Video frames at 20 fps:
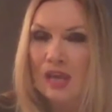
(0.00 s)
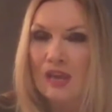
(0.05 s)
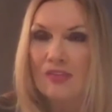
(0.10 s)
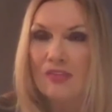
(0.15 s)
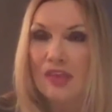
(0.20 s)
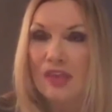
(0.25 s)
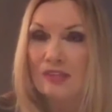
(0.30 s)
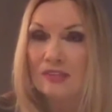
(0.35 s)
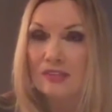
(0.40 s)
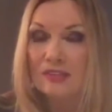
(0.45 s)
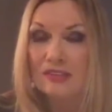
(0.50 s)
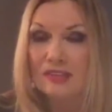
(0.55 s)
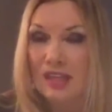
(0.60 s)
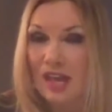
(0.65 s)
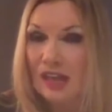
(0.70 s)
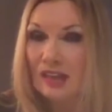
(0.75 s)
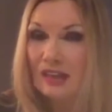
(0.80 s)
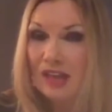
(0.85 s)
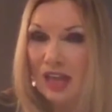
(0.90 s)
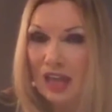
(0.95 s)

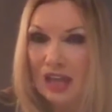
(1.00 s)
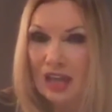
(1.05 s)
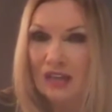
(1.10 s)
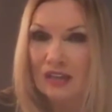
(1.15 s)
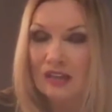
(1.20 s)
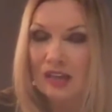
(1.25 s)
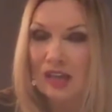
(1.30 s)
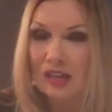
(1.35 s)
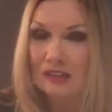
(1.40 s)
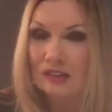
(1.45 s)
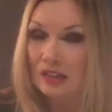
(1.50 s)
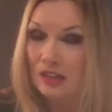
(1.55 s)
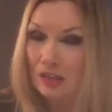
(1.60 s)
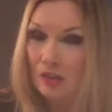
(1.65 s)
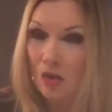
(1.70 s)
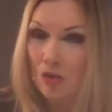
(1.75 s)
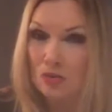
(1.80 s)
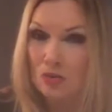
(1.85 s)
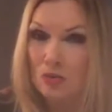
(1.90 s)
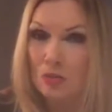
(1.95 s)
that handgun, and
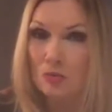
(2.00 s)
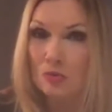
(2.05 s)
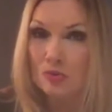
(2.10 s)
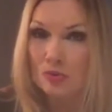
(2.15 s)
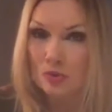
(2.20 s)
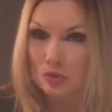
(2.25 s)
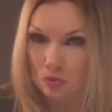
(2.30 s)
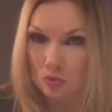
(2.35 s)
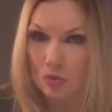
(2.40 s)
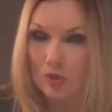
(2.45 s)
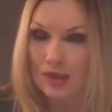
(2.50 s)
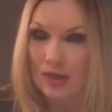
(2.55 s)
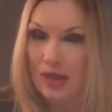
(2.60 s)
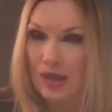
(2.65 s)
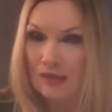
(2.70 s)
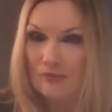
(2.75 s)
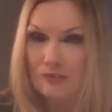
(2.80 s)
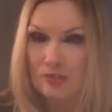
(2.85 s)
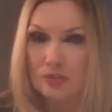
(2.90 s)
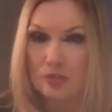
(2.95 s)
also wounded
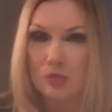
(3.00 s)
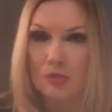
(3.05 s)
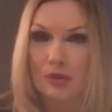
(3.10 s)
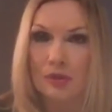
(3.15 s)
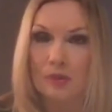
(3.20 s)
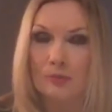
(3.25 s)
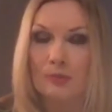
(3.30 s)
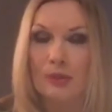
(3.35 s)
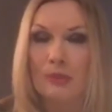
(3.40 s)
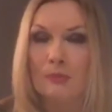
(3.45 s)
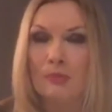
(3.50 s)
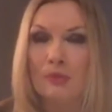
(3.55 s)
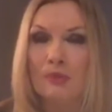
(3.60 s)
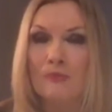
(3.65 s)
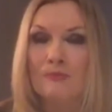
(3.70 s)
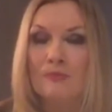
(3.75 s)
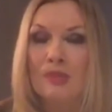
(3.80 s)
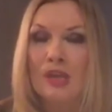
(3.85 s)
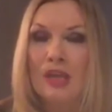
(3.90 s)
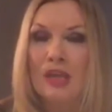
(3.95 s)
Troy Ave and 2 other
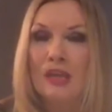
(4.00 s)
people,